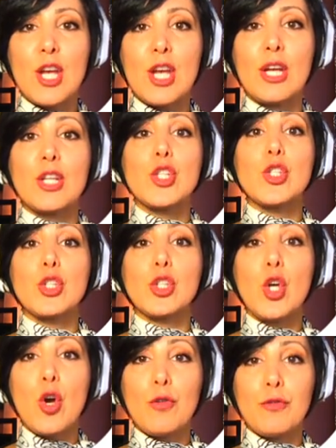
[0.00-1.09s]
should
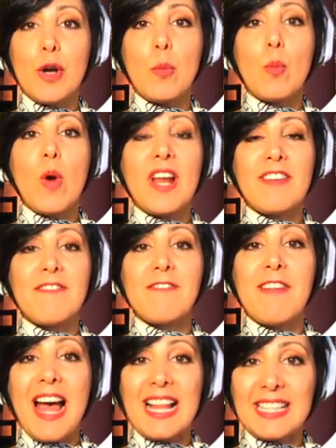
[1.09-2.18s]
go from one
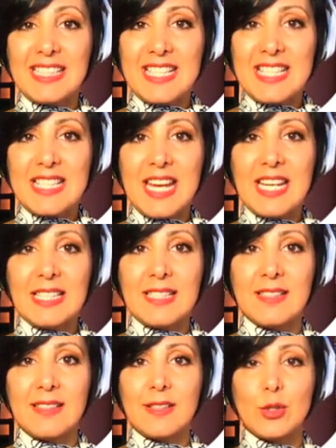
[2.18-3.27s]
valid state
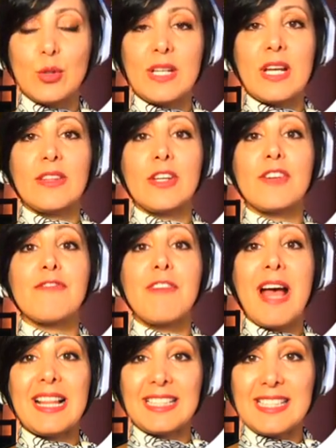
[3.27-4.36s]
to another
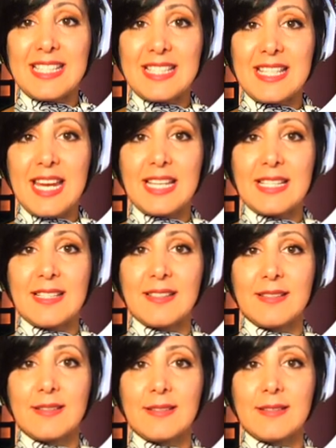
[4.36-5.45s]
valid state.
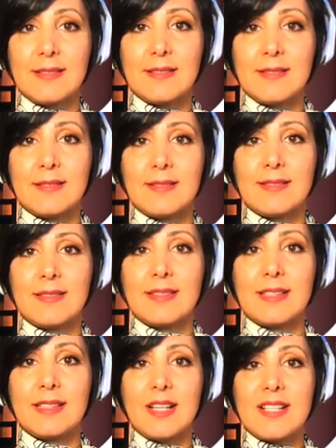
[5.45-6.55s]

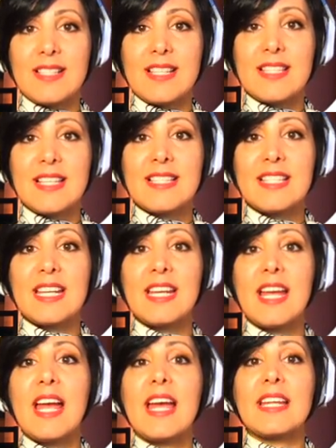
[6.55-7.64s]
Consistency
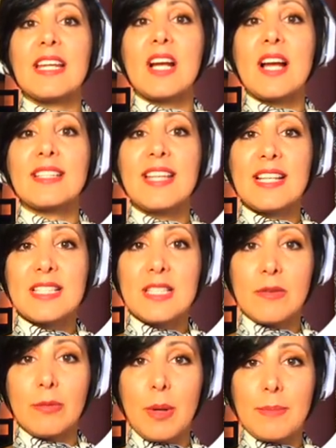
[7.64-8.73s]
in the context
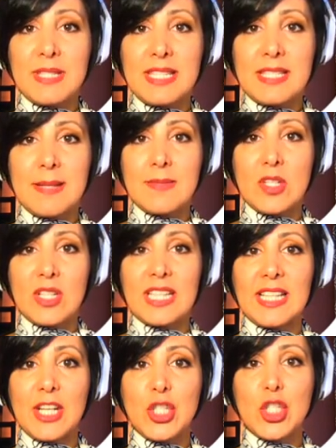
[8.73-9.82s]
of web systems
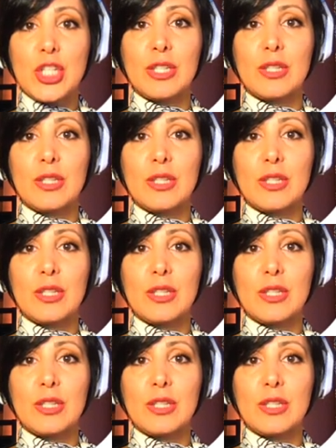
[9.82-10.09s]
architecture,